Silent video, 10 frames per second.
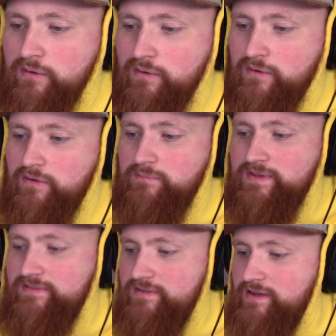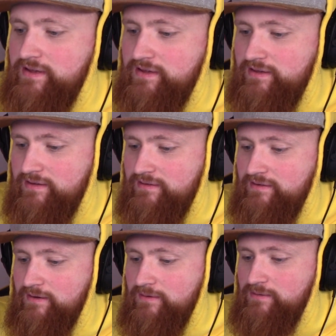Oh, mistake.
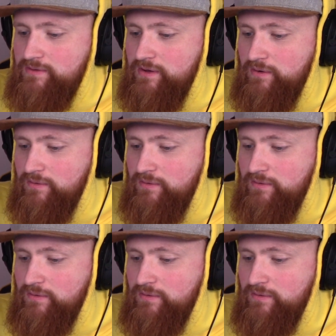Oh, no.